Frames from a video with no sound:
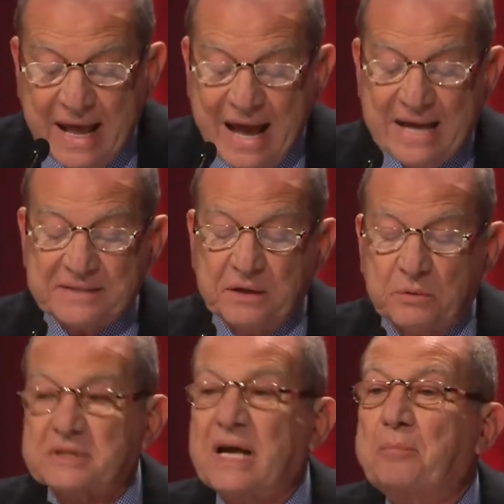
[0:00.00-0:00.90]
as he
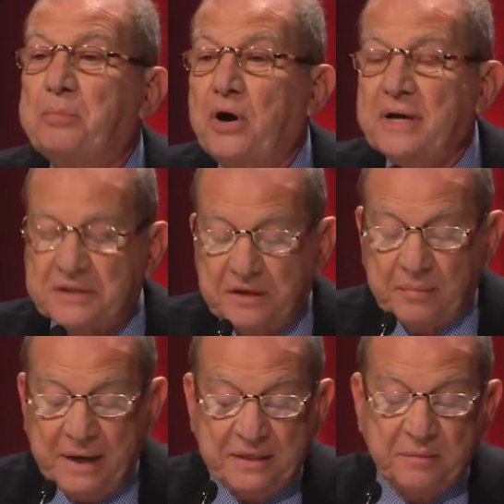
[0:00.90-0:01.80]
was appointed
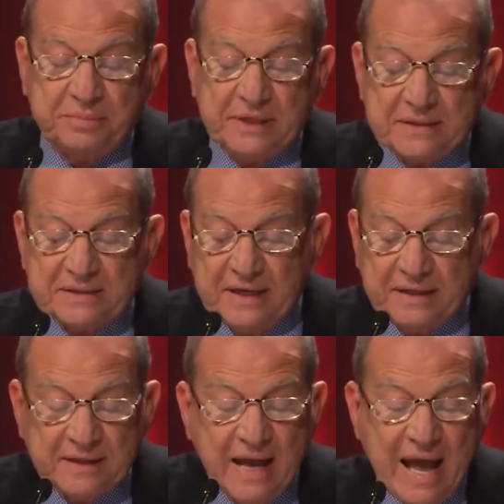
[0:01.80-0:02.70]
by the
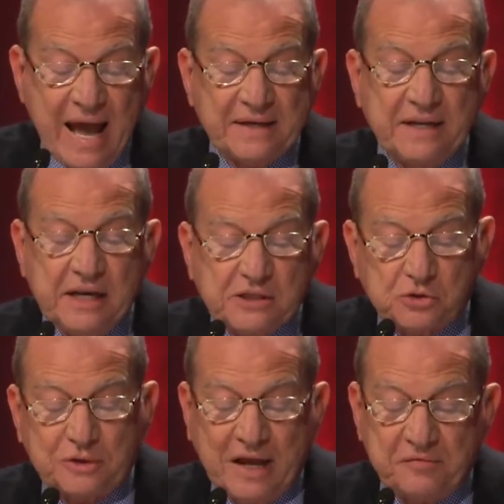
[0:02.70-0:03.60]
president and he
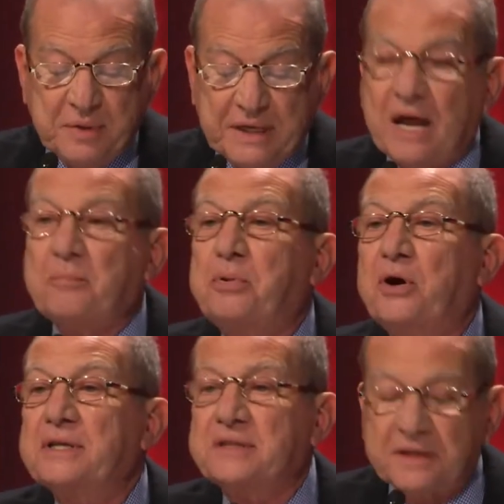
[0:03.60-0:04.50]
should have been
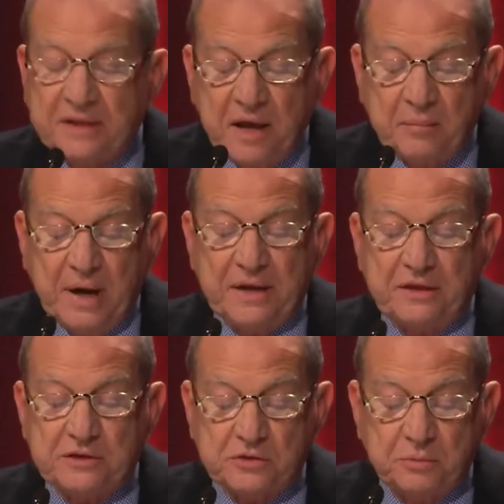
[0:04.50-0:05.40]
appointed by the
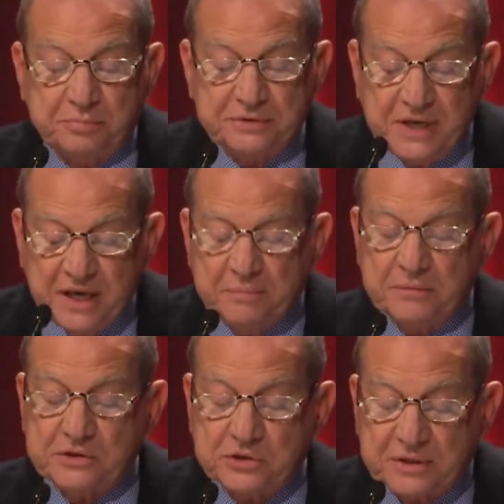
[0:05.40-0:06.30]
Supreme
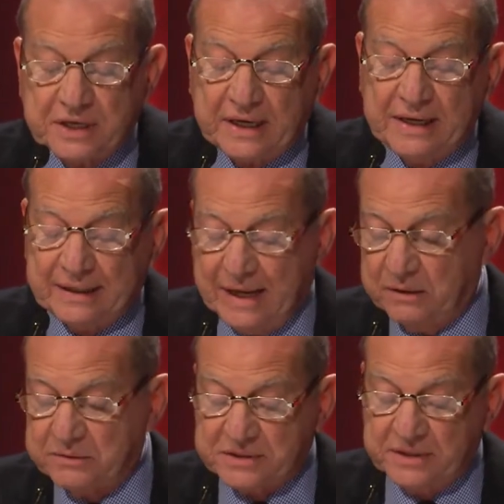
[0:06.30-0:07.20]
Judicial
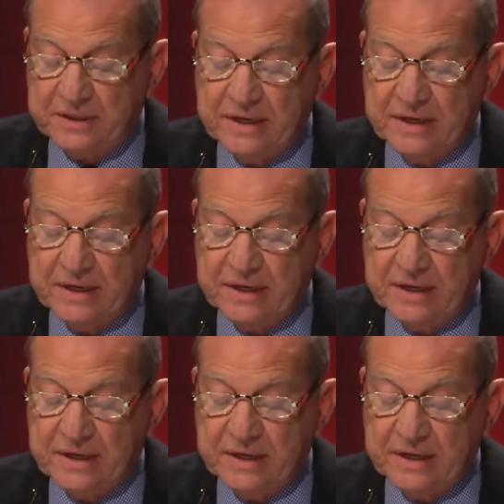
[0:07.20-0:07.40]
Council.